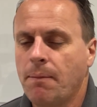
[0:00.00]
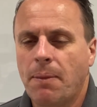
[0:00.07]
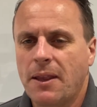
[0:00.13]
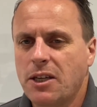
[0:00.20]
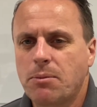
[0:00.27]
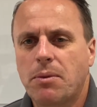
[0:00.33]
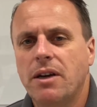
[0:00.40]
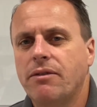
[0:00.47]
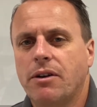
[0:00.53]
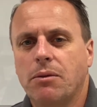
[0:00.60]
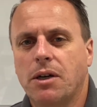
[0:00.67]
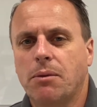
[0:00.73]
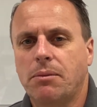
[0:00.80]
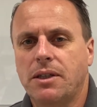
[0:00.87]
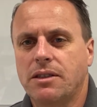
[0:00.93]
Spray foam
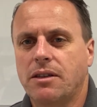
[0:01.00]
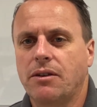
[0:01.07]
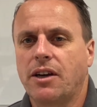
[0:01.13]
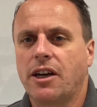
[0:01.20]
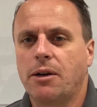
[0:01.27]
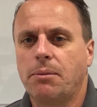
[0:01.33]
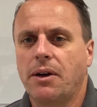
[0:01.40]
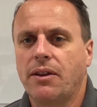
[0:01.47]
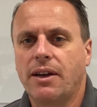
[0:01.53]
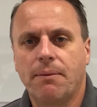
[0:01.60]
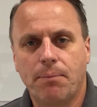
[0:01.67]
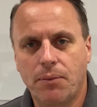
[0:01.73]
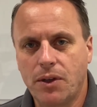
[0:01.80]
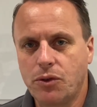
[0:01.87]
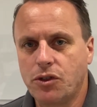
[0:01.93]
companies don't care about that.
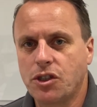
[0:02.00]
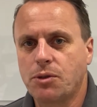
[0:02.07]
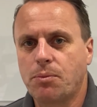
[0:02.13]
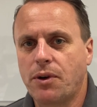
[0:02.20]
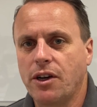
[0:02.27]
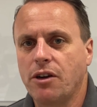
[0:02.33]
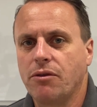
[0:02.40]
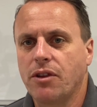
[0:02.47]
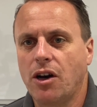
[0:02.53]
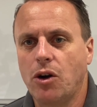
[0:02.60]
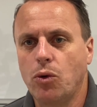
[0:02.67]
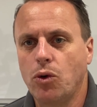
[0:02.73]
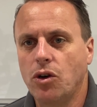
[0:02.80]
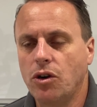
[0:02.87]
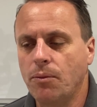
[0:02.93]
They'll just spray over the
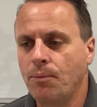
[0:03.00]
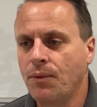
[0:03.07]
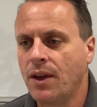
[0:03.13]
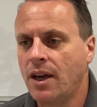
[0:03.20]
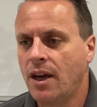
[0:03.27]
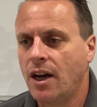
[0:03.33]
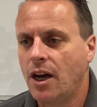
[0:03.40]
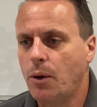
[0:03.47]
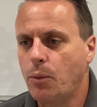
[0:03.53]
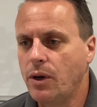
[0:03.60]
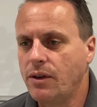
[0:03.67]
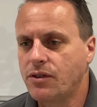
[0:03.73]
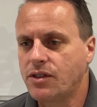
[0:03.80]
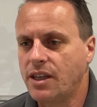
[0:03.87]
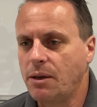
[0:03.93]
whole lot. And
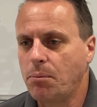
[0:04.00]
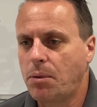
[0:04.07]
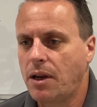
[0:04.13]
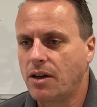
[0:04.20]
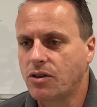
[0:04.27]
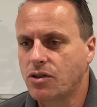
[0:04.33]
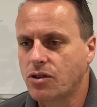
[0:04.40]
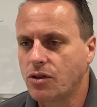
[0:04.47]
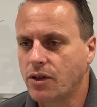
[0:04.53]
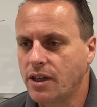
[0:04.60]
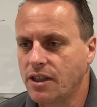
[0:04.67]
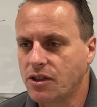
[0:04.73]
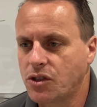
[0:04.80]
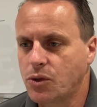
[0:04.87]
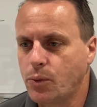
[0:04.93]
we've seen plug
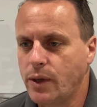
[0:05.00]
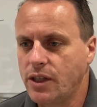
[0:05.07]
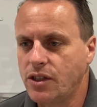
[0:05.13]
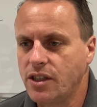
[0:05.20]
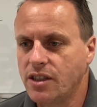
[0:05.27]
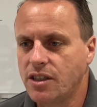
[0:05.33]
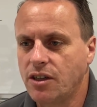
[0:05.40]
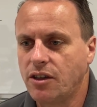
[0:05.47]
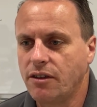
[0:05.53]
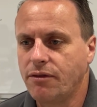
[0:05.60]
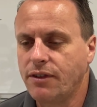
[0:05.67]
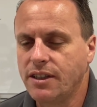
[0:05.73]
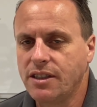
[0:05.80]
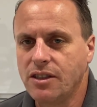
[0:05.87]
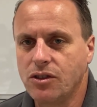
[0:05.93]
sockets, switches, light
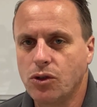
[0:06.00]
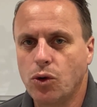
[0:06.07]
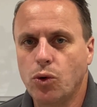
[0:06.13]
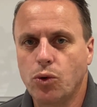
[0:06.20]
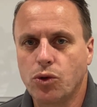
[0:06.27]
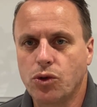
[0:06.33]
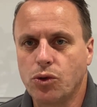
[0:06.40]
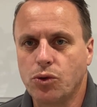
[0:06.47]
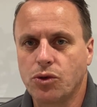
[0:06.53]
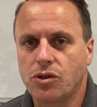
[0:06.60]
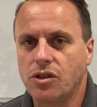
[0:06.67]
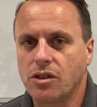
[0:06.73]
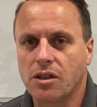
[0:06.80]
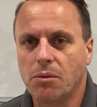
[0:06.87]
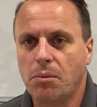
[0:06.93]
fittings, all sorts
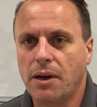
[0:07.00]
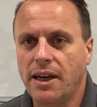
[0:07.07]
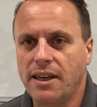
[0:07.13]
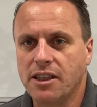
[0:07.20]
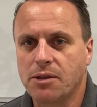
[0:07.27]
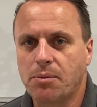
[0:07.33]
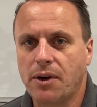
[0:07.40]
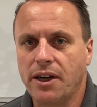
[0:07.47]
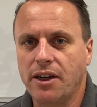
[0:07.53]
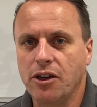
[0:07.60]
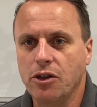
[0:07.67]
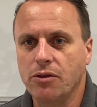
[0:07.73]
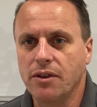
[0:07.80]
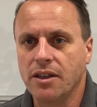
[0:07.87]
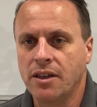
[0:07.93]
just completely sprayed
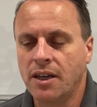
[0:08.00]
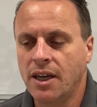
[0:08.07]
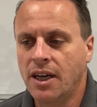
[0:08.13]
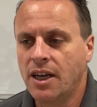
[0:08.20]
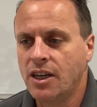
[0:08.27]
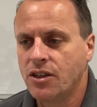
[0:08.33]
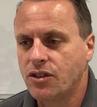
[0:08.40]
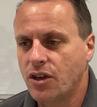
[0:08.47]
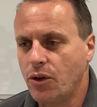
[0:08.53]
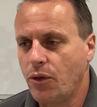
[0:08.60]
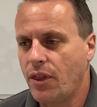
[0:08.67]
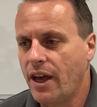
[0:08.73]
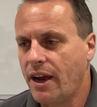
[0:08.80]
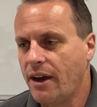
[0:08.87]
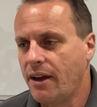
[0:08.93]
over. So
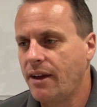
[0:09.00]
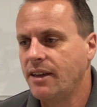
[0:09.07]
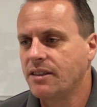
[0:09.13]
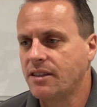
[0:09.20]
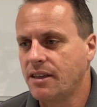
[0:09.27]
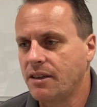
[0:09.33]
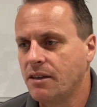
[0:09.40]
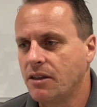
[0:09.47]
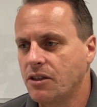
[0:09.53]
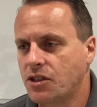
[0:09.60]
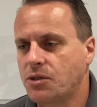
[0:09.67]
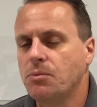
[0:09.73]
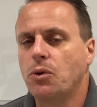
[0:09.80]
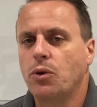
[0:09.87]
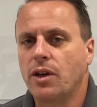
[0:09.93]
there is a
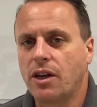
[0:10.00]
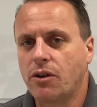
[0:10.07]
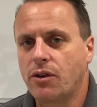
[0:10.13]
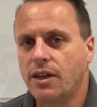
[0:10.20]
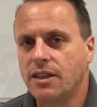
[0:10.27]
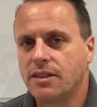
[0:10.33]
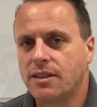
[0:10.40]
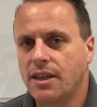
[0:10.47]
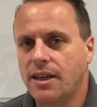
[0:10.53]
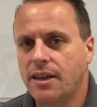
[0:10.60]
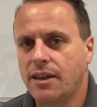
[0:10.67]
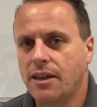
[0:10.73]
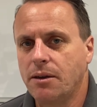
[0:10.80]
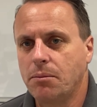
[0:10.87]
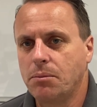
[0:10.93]
small increase in
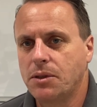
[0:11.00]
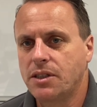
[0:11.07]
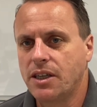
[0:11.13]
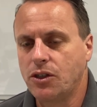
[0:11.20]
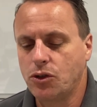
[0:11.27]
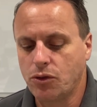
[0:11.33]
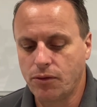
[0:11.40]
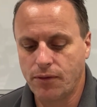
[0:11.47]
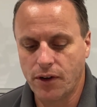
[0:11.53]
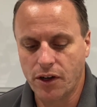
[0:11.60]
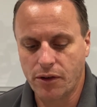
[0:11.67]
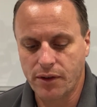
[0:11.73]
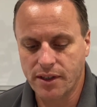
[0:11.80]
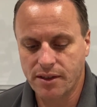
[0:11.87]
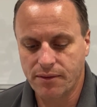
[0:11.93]
potential fire
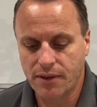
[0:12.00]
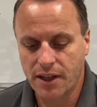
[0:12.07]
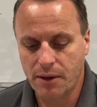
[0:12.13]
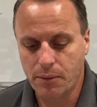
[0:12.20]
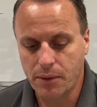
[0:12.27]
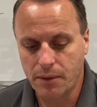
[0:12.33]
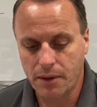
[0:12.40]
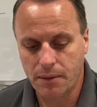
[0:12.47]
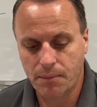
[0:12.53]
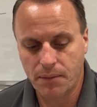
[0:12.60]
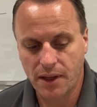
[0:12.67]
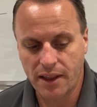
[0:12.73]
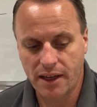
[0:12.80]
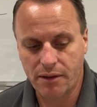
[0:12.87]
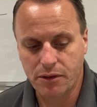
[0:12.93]
risks for that
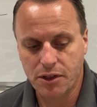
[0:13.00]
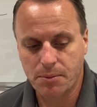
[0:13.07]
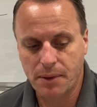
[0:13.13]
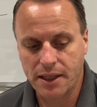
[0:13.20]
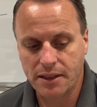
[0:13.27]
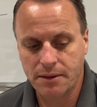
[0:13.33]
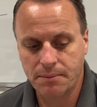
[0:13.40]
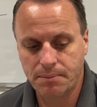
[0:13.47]
in that respect.